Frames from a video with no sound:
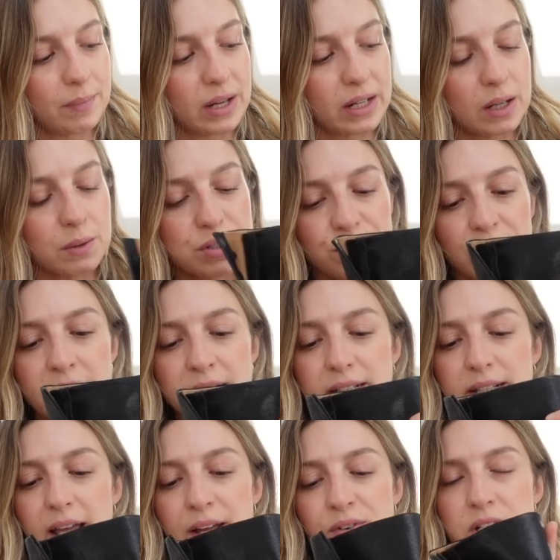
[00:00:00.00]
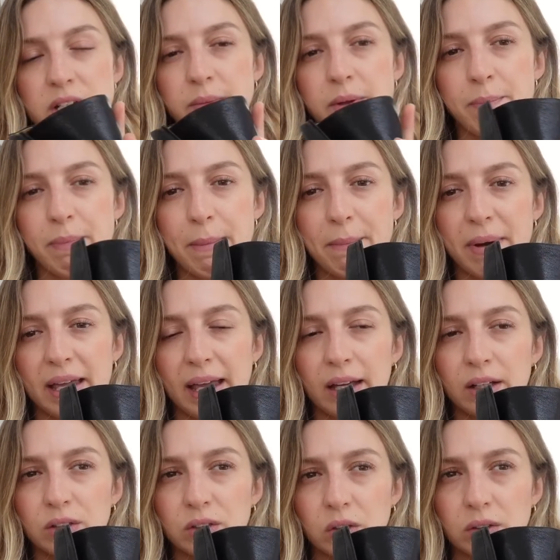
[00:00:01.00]
And I was finding that every time I bent my
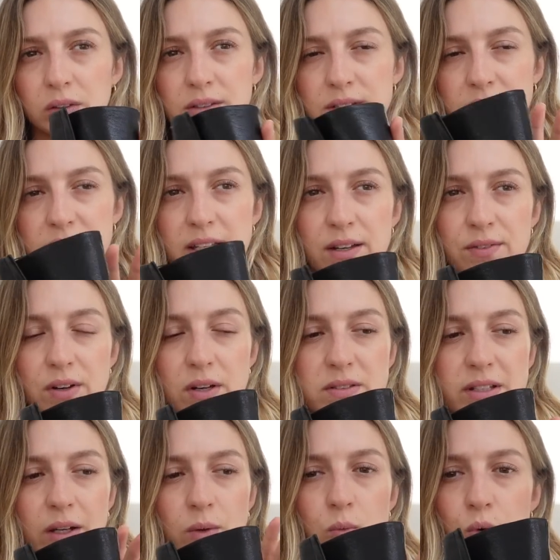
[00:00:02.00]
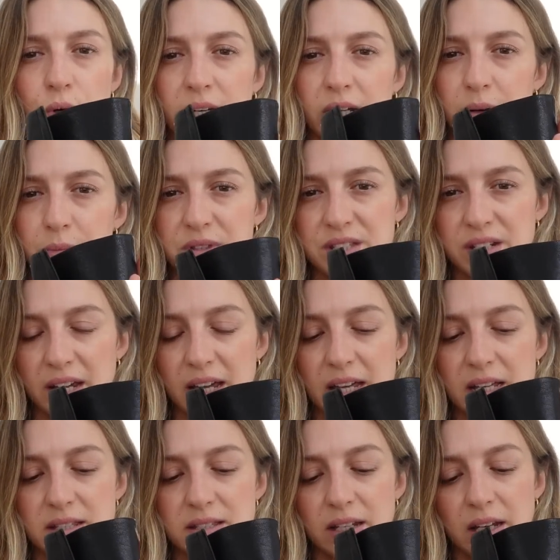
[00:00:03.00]
ankle, so say if I was like walking up the
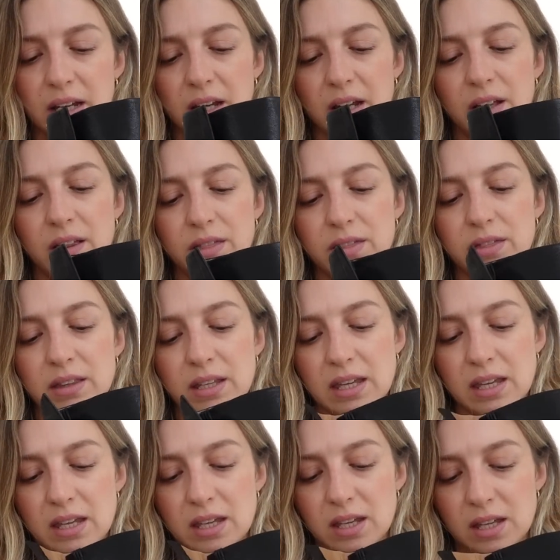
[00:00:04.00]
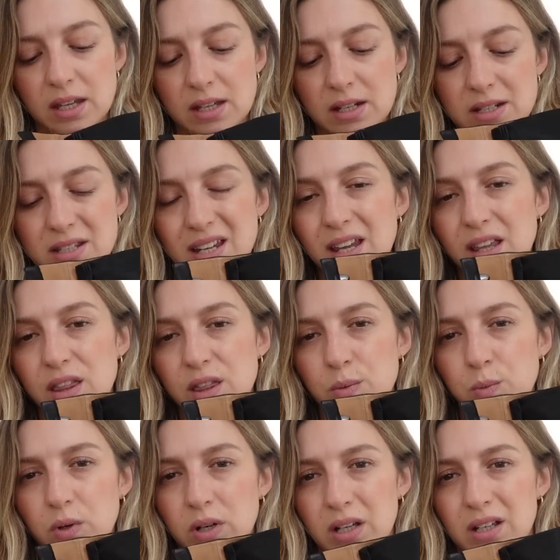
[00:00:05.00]
stairs, the
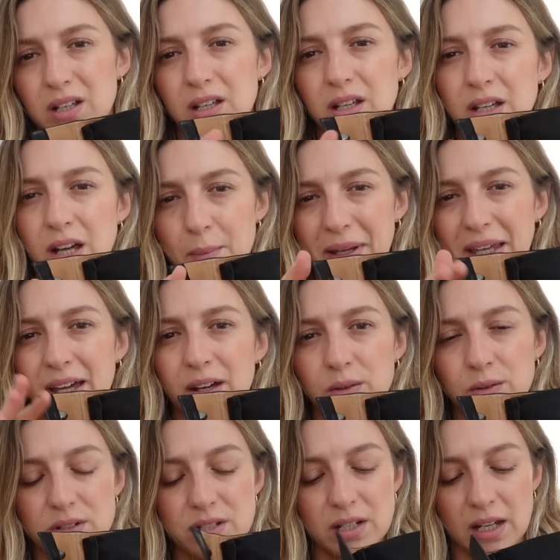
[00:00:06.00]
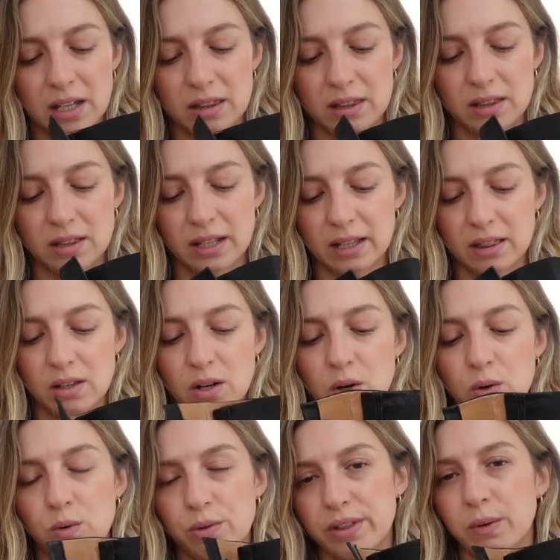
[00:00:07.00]
teeth were coming out and like the
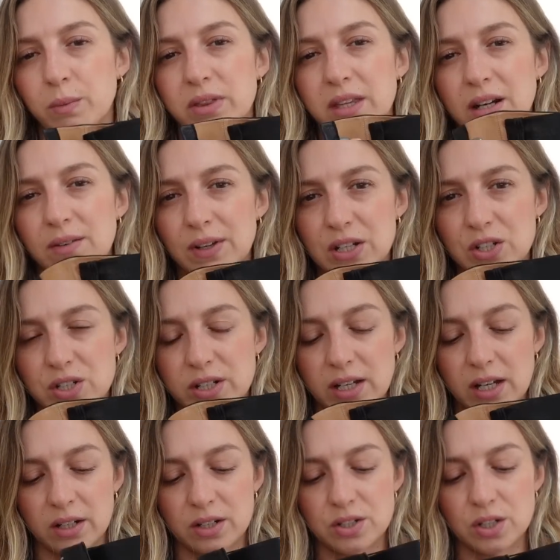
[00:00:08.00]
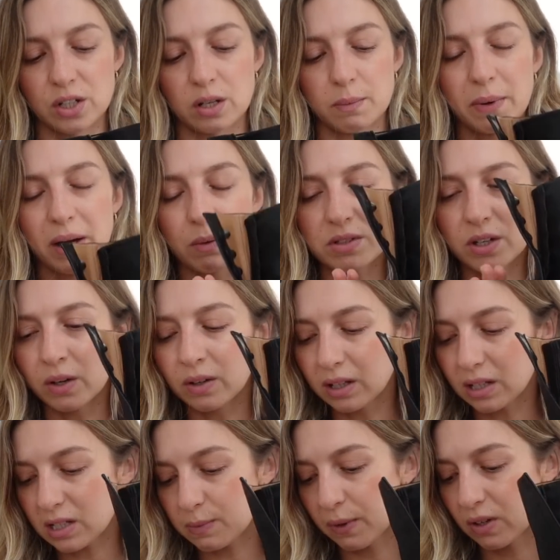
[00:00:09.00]
whole thing would then eventually undo. But I was only
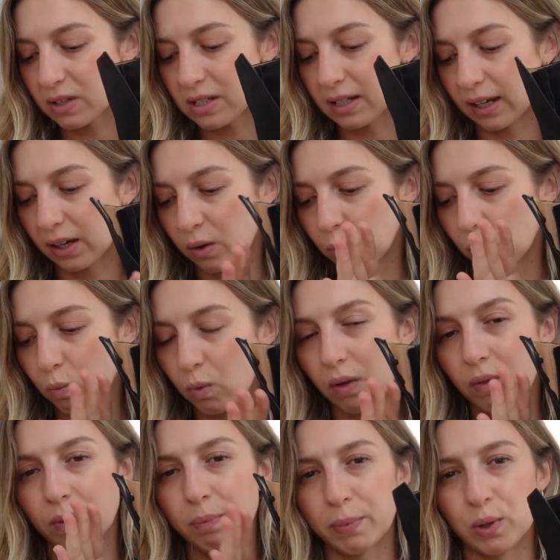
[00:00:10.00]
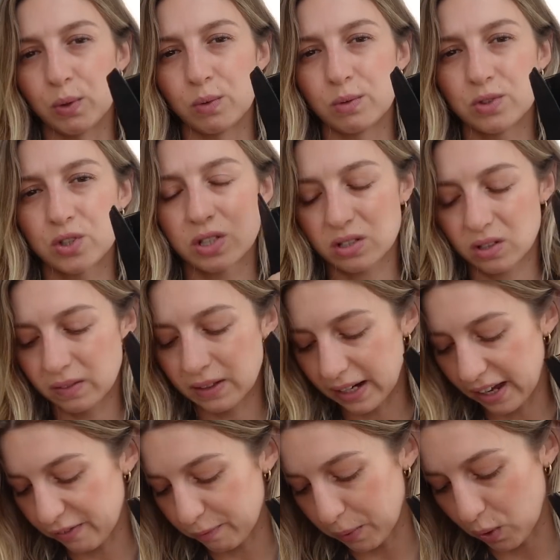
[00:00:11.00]
experiencing it on one boot, just on the
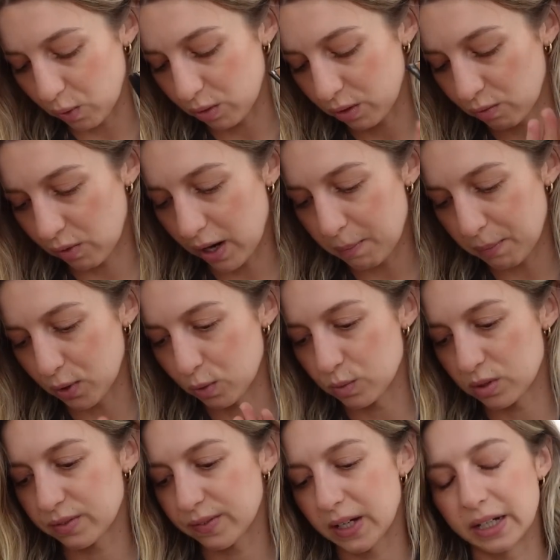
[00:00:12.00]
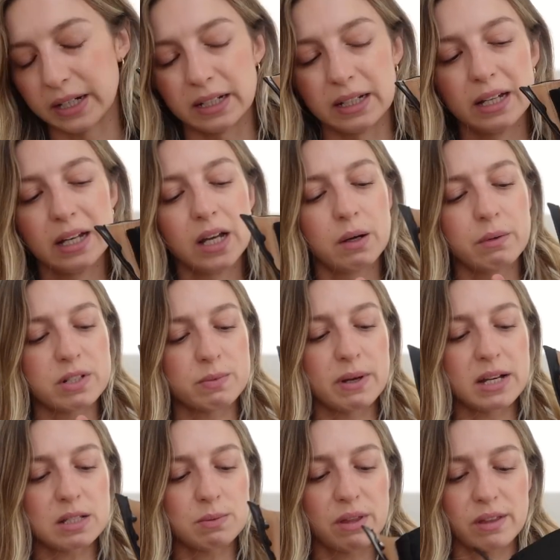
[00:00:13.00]
left boot. The right boot was fine, which
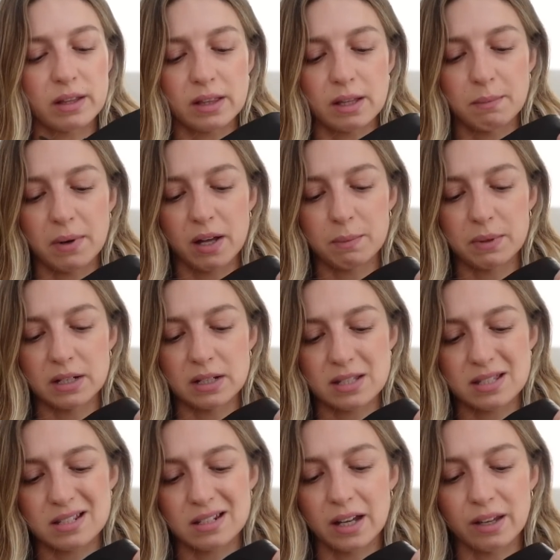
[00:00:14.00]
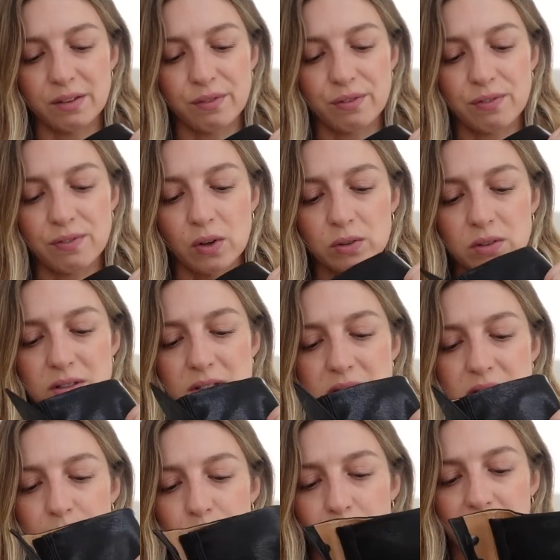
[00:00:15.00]
makes me think there might have been a slight fault
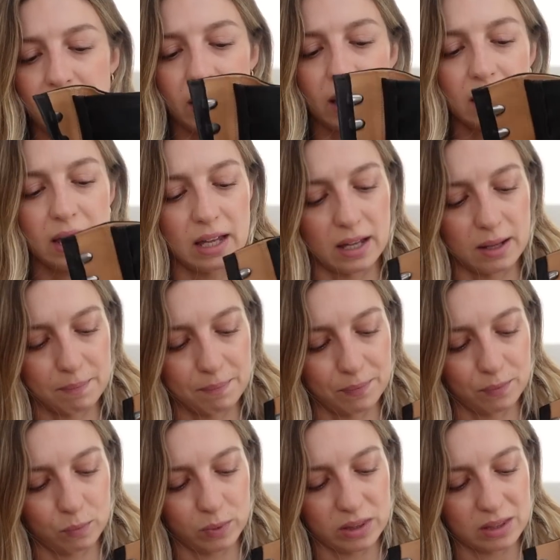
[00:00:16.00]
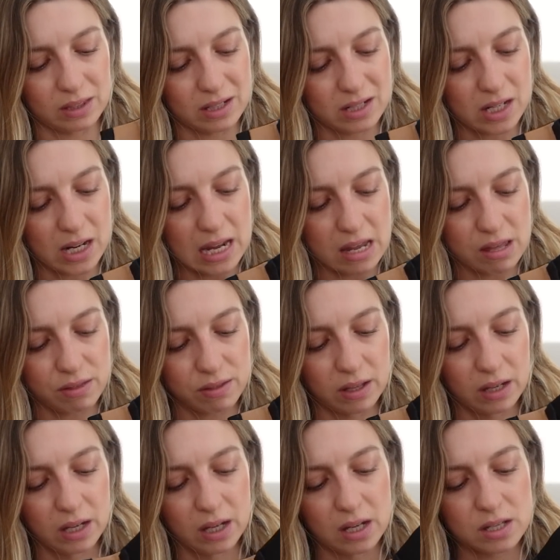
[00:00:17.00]
somewhere with the teeth.
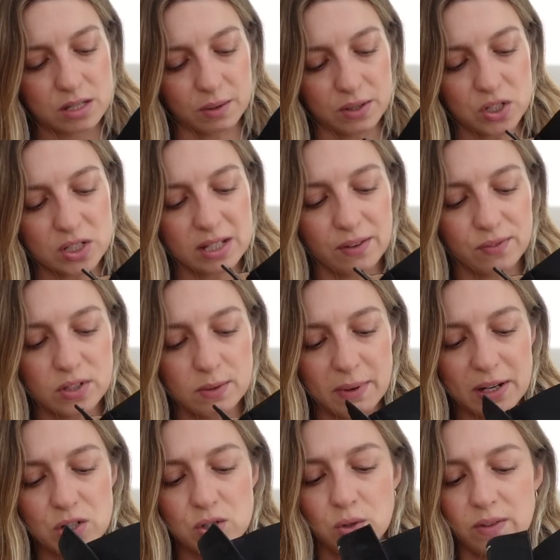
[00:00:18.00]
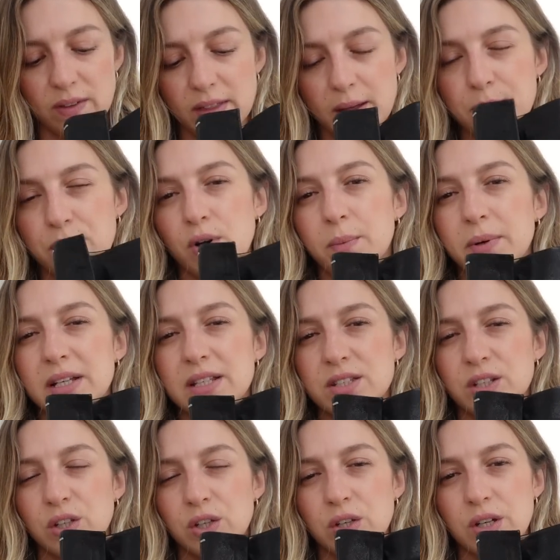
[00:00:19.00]
So I just have to make sure that they're properly
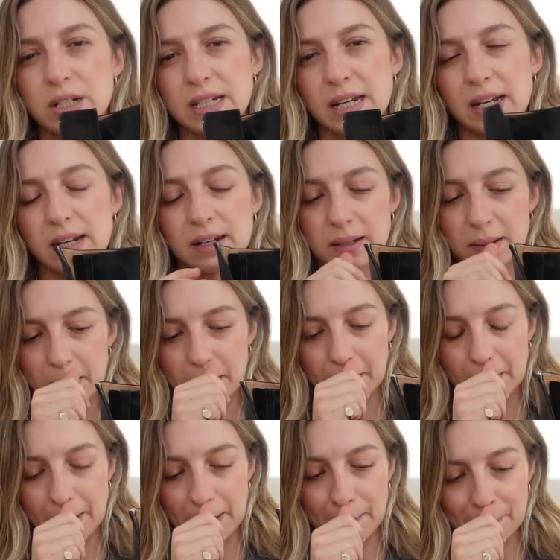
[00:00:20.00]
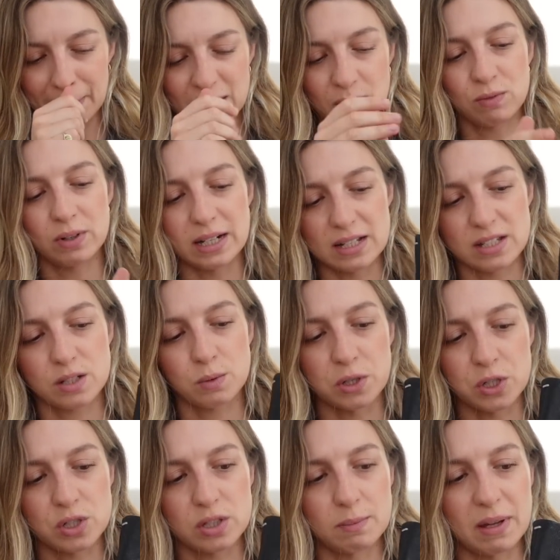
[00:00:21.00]
secured in, like really
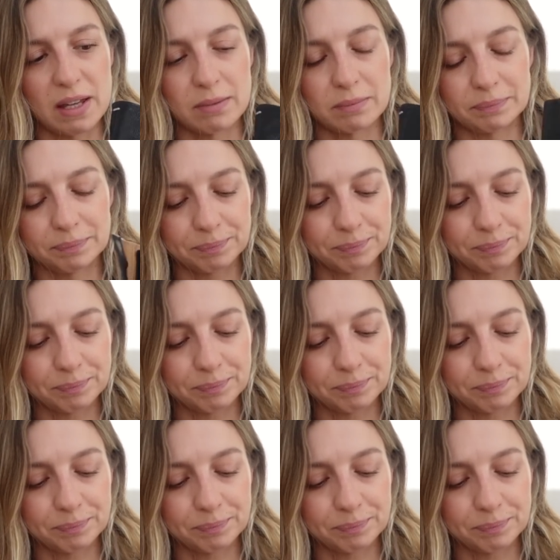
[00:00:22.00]
squish them in.